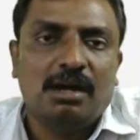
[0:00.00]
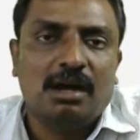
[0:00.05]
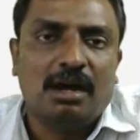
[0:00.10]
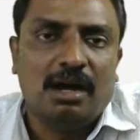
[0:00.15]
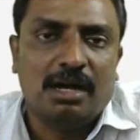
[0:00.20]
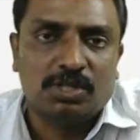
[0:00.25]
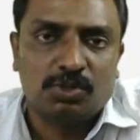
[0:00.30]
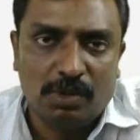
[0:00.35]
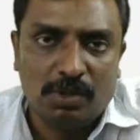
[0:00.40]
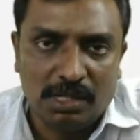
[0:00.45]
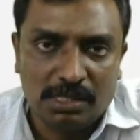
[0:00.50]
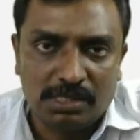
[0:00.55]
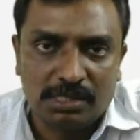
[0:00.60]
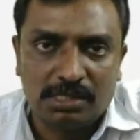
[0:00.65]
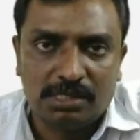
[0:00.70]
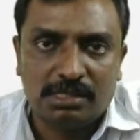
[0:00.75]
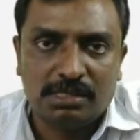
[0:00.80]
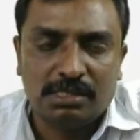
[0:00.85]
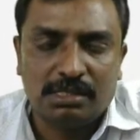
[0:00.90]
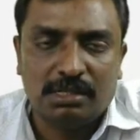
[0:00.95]
as well
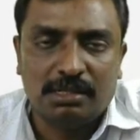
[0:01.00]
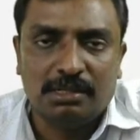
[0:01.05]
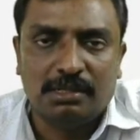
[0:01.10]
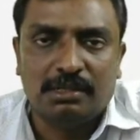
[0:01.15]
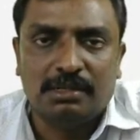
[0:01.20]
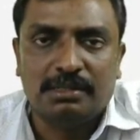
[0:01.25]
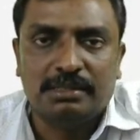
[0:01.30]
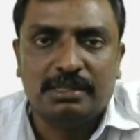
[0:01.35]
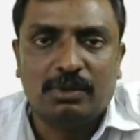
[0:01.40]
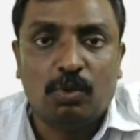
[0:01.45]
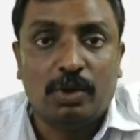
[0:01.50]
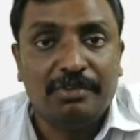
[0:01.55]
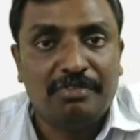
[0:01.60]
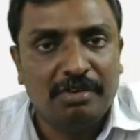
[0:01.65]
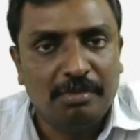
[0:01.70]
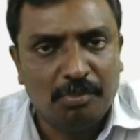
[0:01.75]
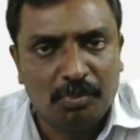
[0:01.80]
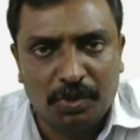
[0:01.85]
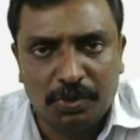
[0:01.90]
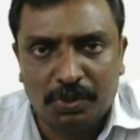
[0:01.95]
as the
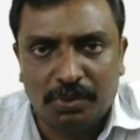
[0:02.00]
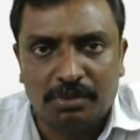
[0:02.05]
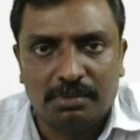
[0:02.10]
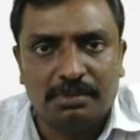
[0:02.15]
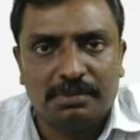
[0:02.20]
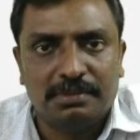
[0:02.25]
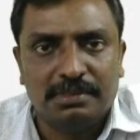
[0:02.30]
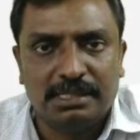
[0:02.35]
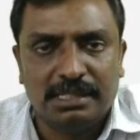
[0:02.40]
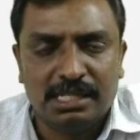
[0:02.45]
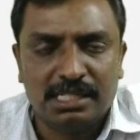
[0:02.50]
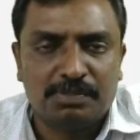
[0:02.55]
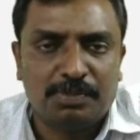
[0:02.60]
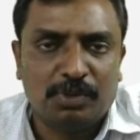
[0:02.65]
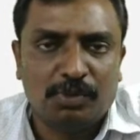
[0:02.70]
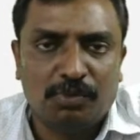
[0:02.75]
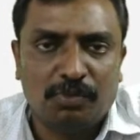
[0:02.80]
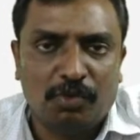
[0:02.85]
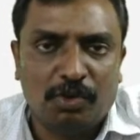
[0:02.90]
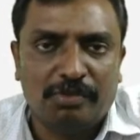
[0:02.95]
Wi-Fi module,
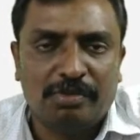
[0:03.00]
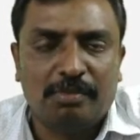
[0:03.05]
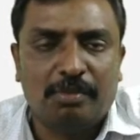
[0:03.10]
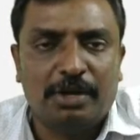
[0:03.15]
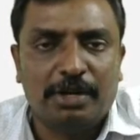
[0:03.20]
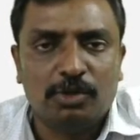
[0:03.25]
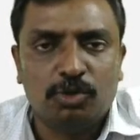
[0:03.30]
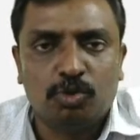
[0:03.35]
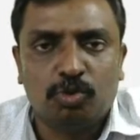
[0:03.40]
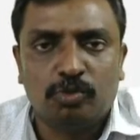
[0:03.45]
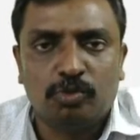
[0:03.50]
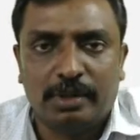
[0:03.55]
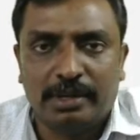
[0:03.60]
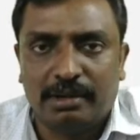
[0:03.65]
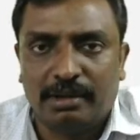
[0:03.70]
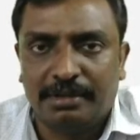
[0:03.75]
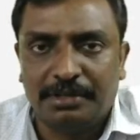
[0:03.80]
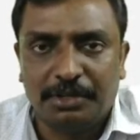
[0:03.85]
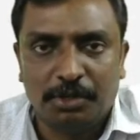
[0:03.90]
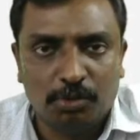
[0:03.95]
ESP Wi-Fi module to an
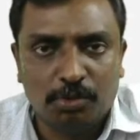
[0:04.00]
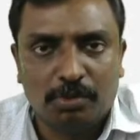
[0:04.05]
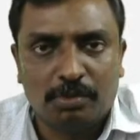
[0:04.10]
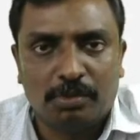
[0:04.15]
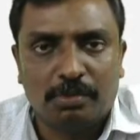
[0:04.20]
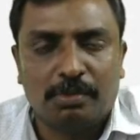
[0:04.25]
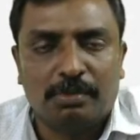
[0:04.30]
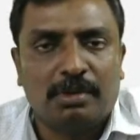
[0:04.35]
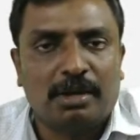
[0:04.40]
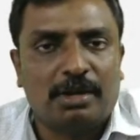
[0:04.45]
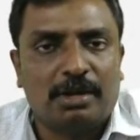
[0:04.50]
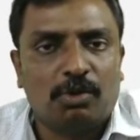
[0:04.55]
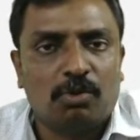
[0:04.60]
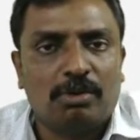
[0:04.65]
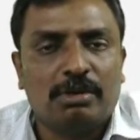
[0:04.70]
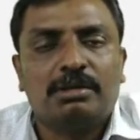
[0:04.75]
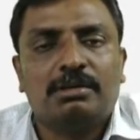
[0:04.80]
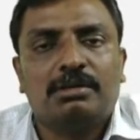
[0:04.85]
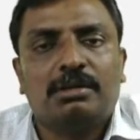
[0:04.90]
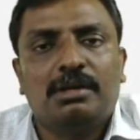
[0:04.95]
Arduino
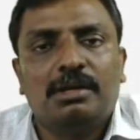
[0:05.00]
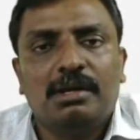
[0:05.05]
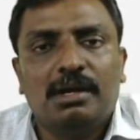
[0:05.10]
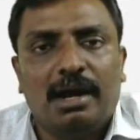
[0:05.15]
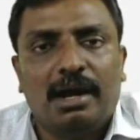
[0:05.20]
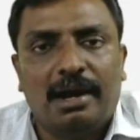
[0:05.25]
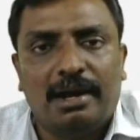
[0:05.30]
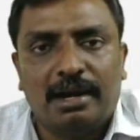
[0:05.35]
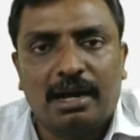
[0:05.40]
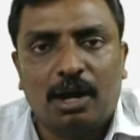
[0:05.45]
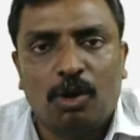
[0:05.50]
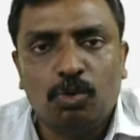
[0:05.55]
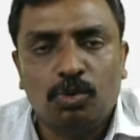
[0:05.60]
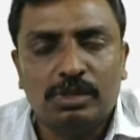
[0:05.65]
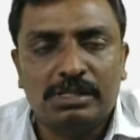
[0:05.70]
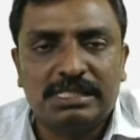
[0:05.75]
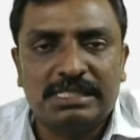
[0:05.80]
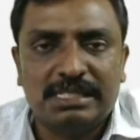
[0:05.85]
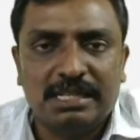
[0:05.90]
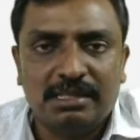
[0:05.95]
controller, and how to
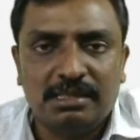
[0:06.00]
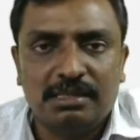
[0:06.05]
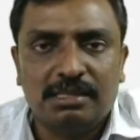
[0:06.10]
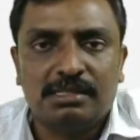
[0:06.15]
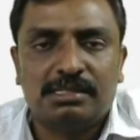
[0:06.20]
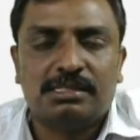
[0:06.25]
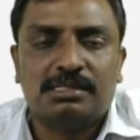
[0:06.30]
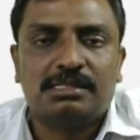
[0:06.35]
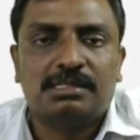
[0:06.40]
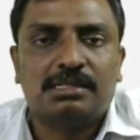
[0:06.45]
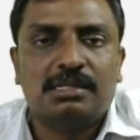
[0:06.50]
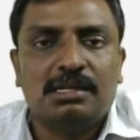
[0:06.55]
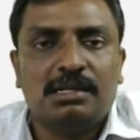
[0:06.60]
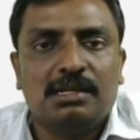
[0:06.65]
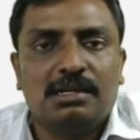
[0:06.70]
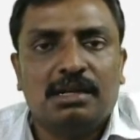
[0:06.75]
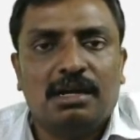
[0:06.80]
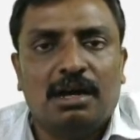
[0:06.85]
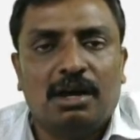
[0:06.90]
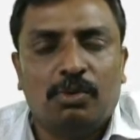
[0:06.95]
send this.
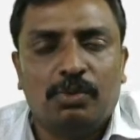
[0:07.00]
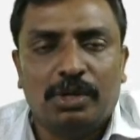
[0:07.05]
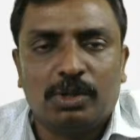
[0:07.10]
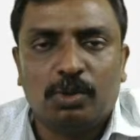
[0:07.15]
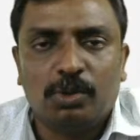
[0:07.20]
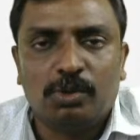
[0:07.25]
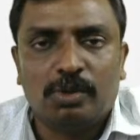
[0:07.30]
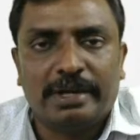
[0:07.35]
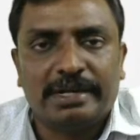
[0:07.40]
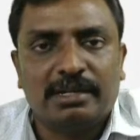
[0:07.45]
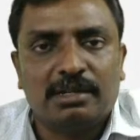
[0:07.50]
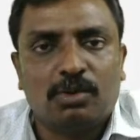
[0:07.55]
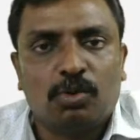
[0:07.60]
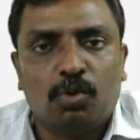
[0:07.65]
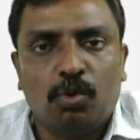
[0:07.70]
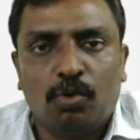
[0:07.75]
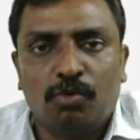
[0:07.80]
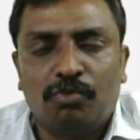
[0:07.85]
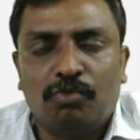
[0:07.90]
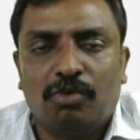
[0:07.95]
We are going to write a
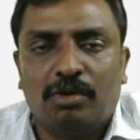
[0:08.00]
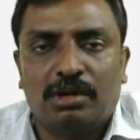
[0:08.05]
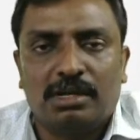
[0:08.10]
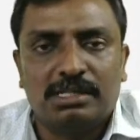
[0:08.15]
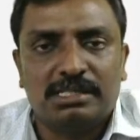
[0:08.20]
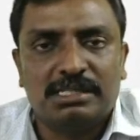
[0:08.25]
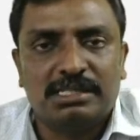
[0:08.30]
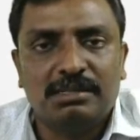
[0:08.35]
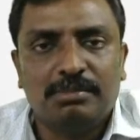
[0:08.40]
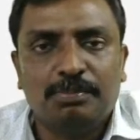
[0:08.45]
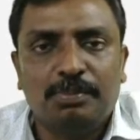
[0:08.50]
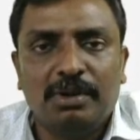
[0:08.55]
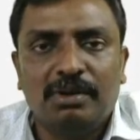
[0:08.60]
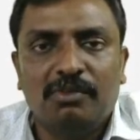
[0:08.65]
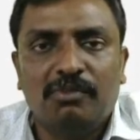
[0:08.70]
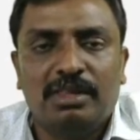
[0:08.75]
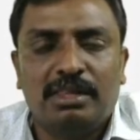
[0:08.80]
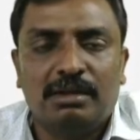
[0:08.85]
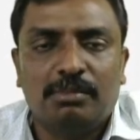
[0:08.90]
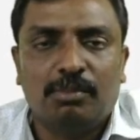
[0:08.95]
code for a simple
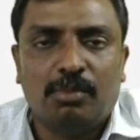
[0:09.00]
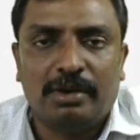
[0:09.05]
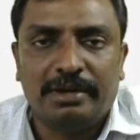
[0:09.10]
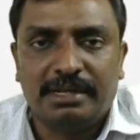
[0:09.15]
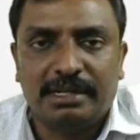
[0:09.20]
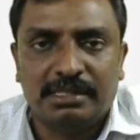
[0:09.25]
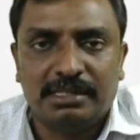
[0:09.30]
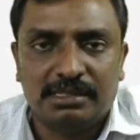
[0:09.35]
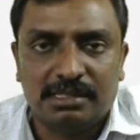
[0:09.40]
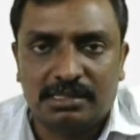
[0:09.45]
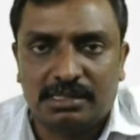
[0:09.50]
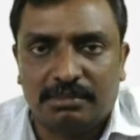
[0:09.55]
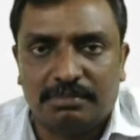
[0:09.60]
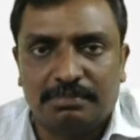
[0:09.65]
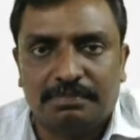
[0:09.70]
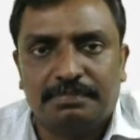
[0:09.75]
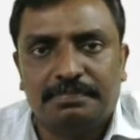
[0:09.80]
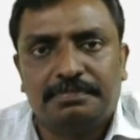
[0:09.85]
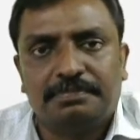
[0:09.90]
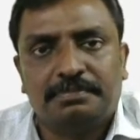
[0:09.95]
weather monitoring
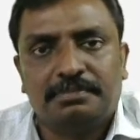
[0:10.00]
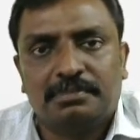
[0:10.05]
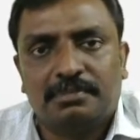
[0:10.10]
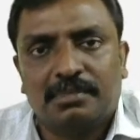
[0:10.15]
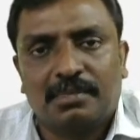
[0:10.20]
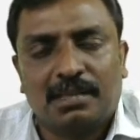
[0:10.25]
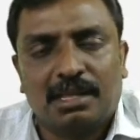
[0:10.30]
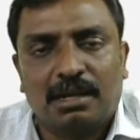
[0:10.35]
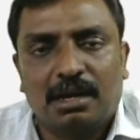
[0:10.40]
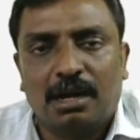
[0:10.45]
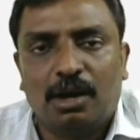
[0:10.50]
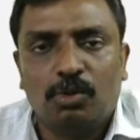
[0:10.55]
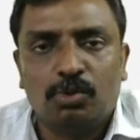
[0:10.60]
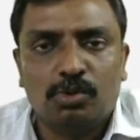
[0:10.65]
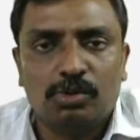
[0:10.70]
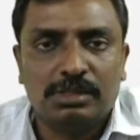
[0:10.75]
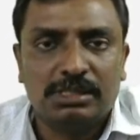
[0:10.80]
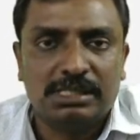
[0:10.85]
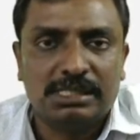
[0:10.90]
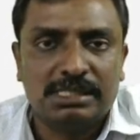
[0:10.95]
system, how
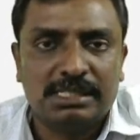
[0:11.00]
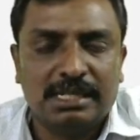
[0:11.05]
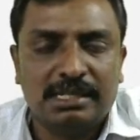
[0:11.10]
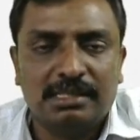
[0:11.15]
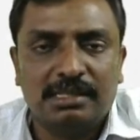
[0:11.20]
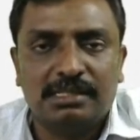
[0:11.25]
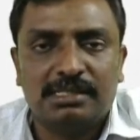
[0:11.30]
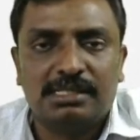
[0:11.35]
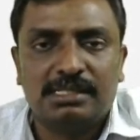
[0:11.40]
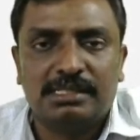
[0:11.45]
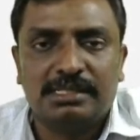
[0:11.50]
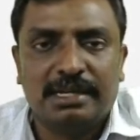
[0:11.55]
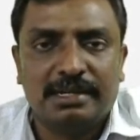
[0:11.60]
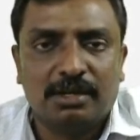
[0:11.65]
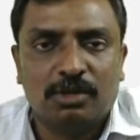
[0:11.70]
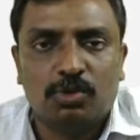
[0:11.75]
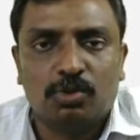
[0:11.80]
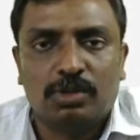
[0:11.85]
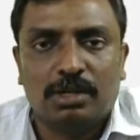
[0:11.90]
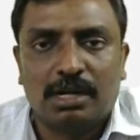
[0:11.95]
to send this
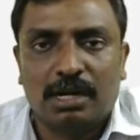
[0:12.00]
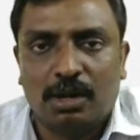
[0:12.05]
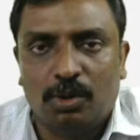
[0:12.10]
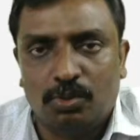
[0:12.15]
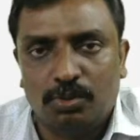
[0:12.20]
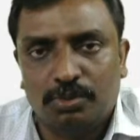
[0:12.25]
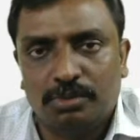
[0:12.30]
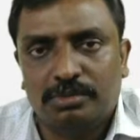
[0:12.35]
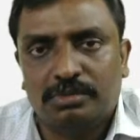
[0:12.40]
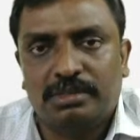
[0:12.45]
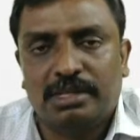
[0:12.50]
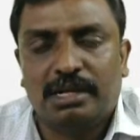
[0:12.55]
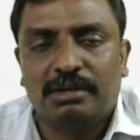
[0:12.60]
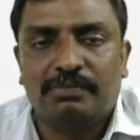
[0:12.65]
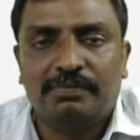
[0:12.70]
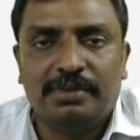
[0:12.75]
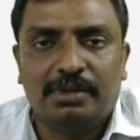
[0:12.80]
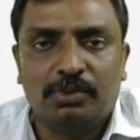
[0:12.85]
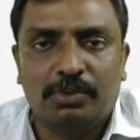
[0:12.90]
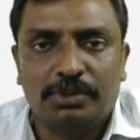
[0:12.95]
data to the cloud.
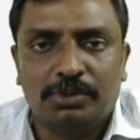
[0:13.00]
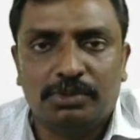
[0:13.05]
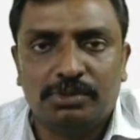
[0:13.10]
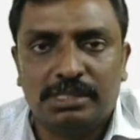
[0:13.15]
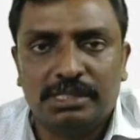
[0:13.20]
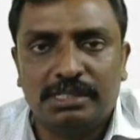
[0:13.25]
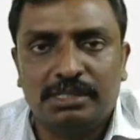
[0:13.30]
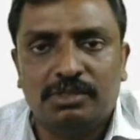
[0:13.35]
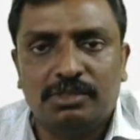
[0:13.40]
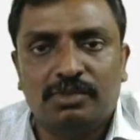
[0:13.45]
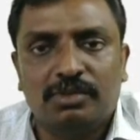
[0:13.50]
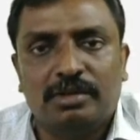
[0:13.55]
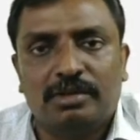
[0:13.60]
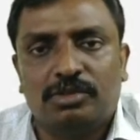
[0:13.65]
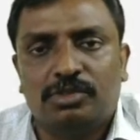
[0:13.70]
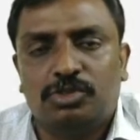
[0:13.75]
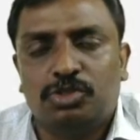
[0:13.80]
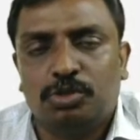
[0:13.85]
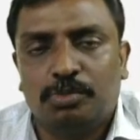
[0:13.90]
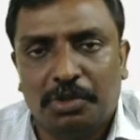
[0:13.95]
That we are going to see
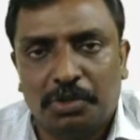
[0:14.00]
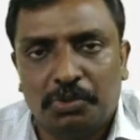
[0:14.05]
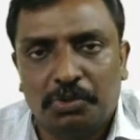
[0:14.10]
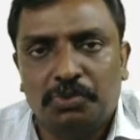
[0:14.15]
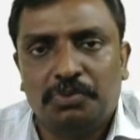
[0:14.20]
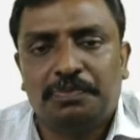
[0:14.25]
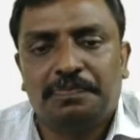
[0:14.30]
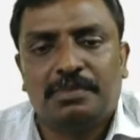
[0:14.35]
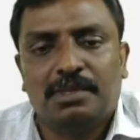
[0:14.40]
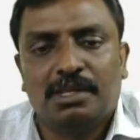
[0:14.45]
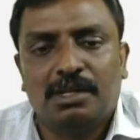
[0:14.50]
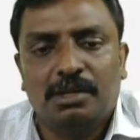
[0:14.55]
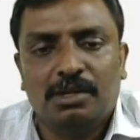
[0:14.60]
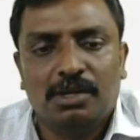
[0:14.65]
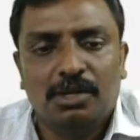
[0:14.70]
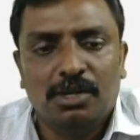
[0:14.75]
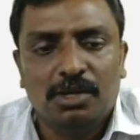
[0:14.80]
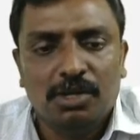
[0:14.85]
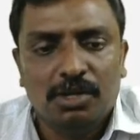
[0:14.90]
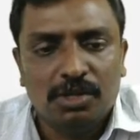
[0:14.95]
tomorrow.
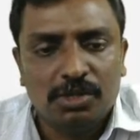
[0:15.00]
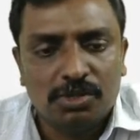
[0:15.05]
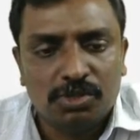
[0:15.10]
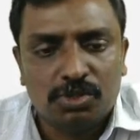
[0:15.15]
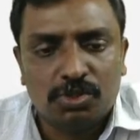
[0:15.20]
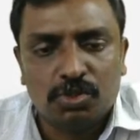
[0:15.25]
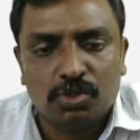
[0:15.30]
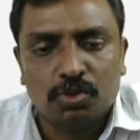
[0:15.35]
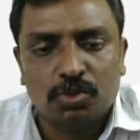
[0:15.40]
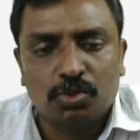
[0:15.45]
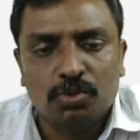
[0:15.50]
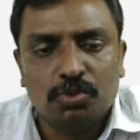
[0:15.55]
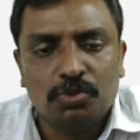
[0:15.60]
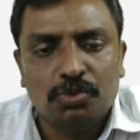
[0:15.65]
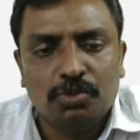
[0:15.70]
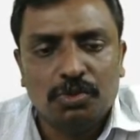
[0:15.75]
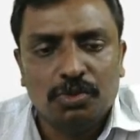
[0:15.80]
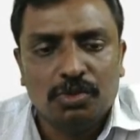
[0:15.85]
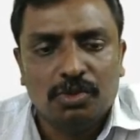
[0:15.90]
So